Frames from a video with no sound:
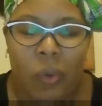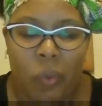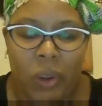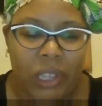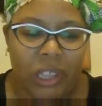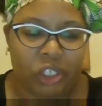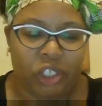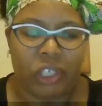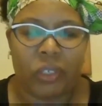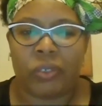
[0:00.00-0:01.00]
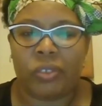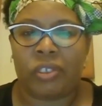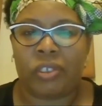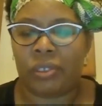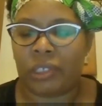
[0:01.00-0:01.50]
One of the
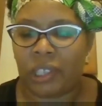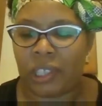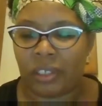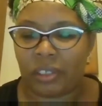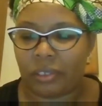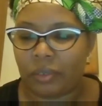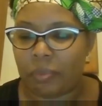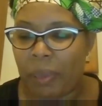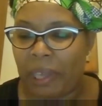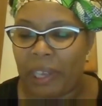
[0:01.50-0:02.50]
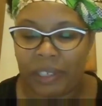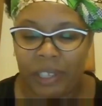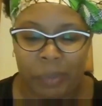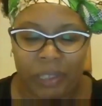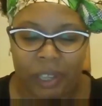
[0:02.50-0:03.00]
shows during this
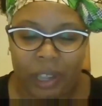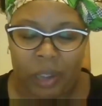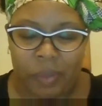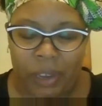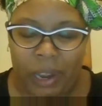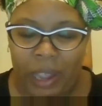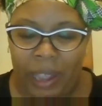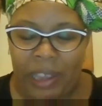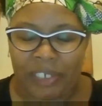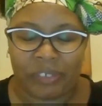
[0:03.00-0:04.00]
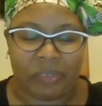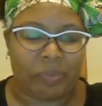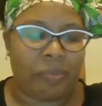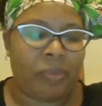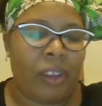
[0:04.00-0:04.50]
pandemic time that I have
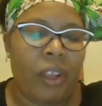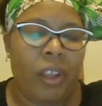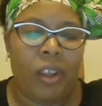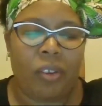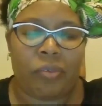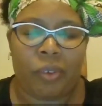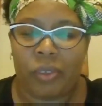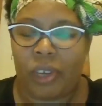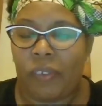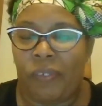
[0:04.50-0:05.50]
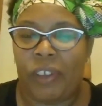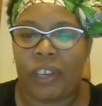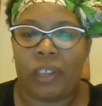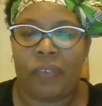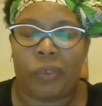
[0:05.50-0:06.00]
grown an
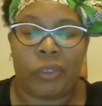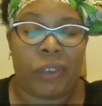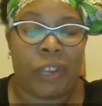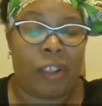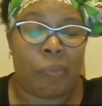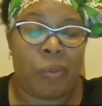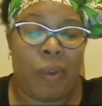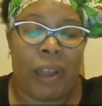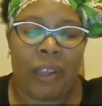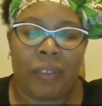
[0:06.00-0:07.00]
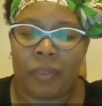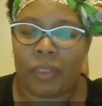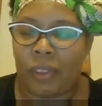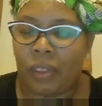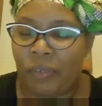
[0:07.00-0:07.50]
affinity for, don't ask me why,
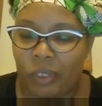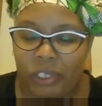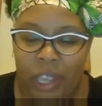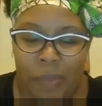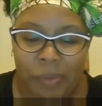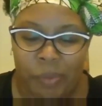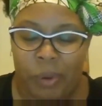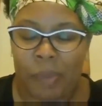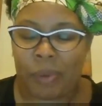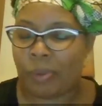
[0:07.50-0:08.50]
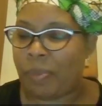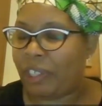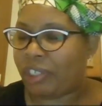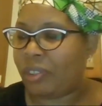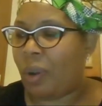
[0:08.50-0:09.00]
full time. I'm, I'm, a
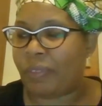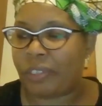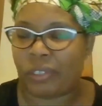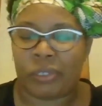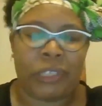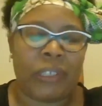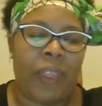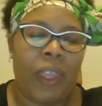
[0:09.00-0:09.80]
probation officer, and